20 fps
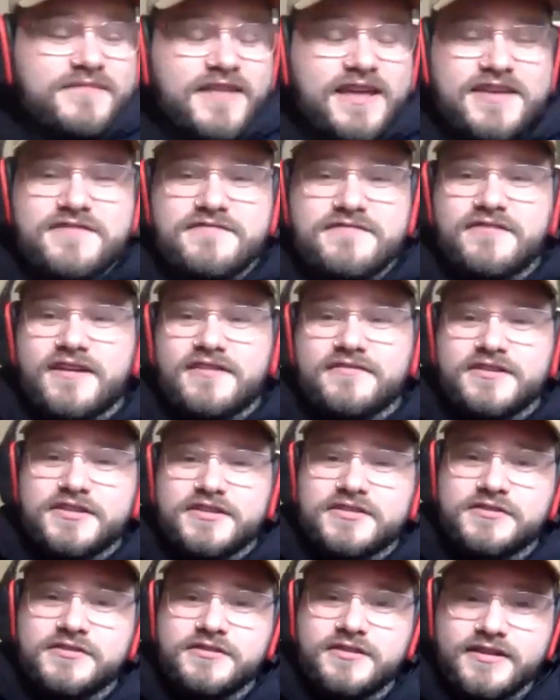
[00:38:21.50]
thank you for having
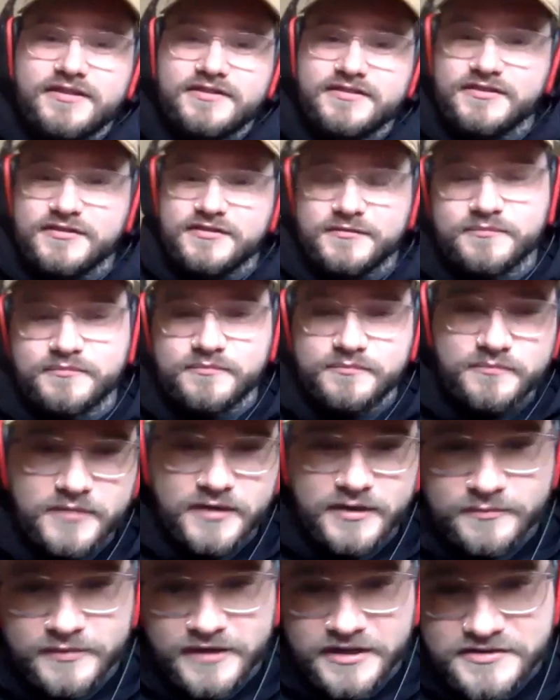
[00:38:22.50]
us on, guys. It's been
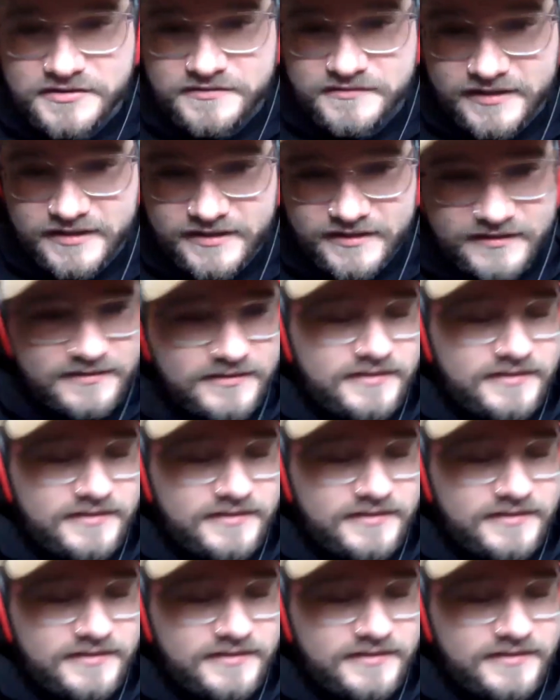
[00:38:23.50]
a pleasure, really.